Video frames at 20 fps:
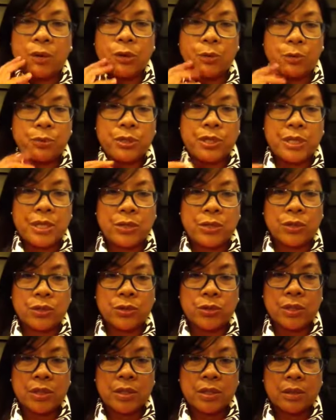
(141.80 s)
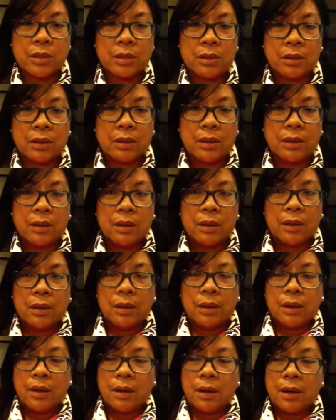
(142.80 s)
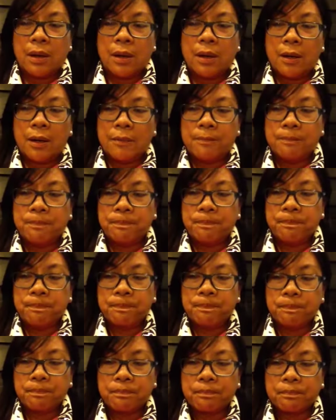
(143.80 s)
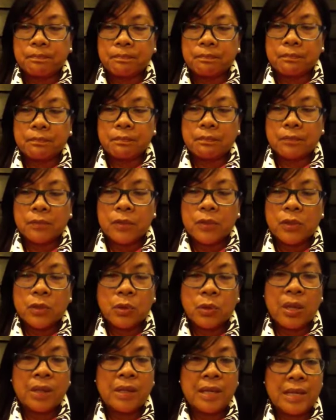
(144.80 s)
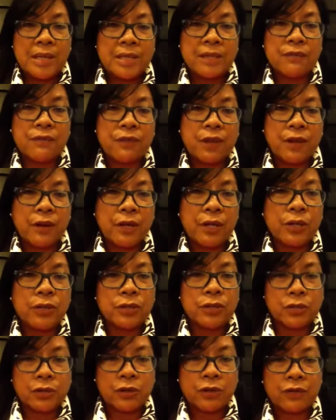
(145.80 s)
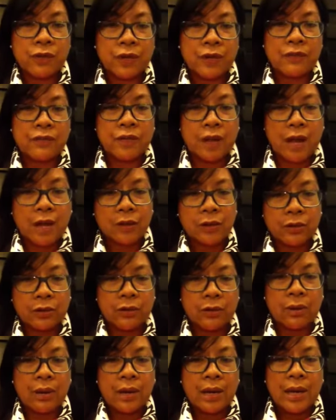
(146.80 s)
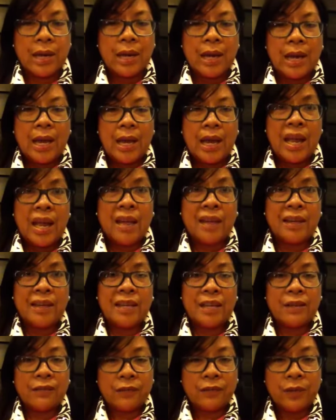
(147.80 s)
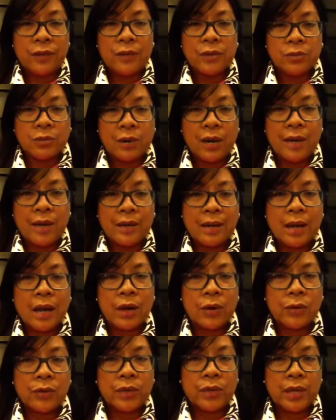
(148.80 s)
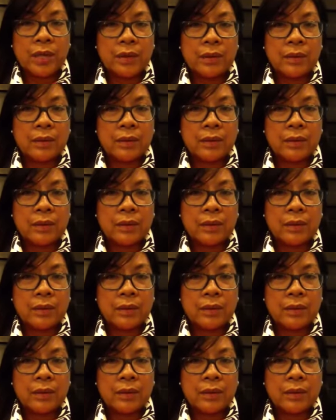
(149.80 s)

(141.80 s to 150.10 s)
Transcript: procedures. Um, and he's a very conservative doctor, and he feels right now that